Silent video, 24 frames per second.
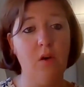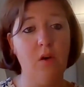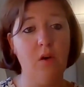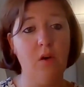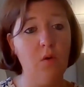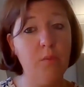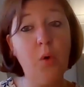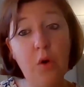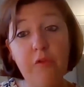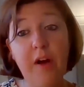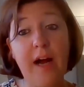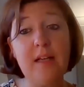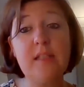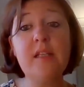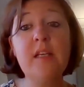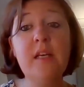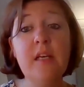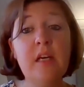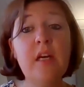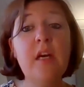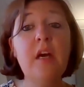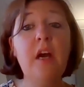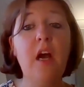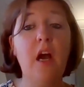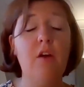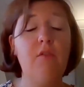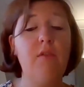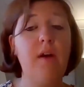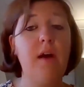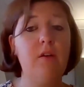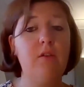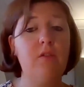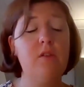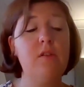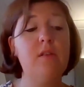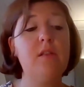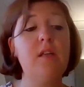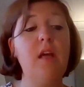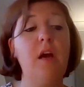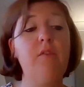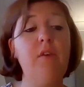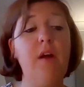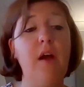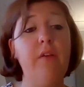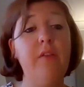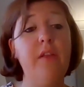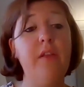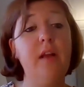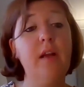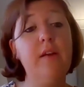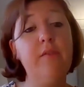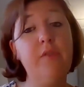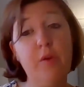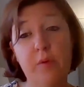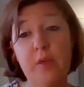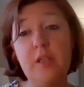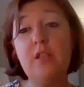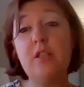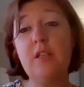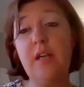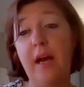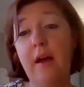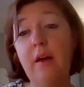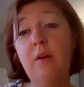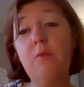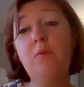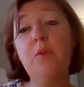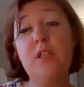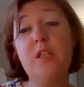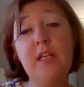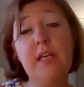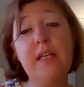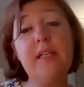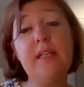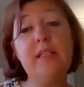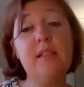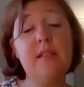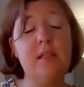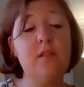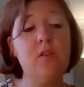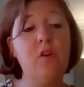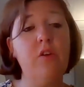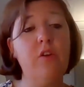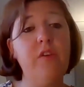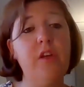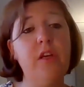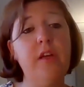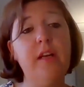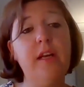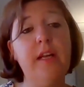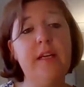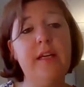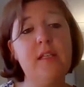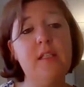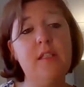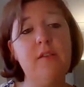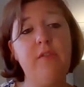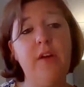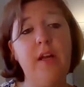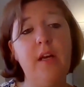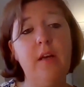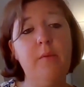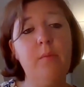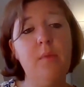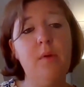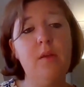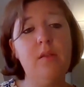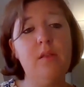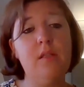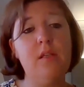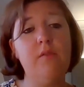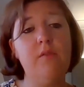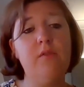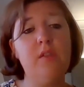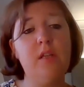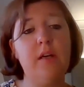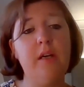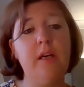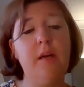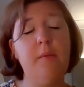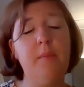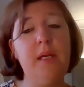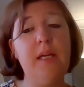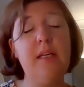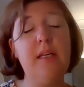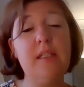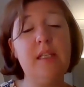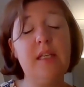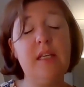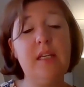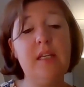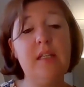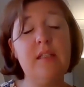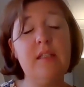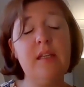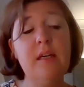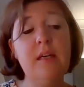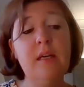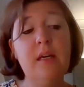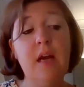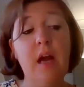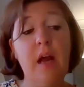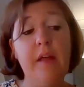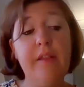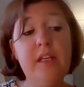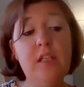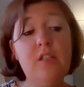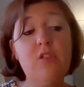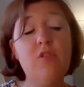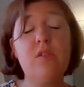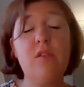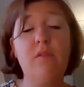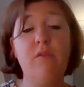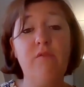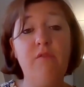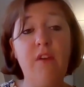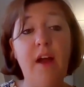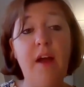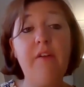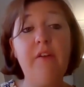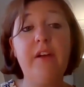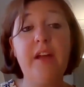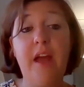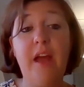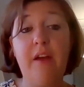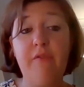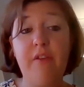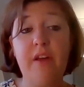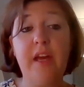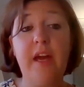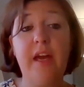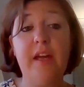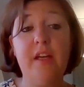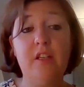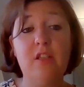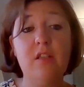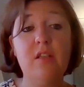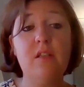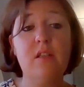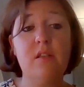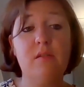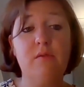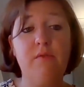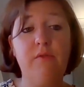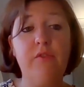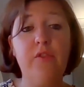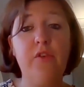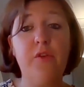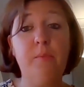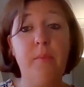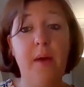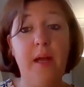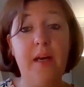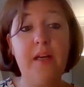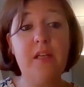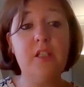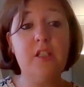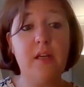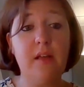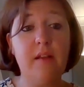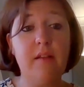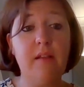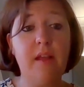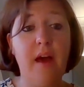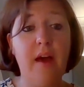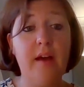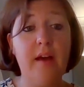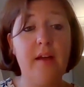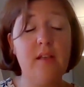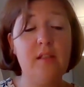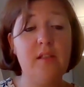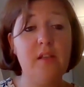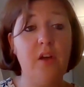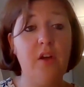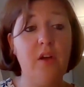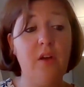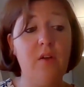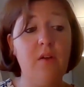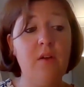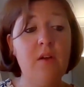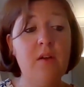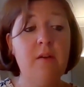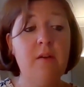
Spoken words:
hold more fat around the liver, which leads to sort of earlier development of diabetes. And these drugs are very efficacious for managing that. So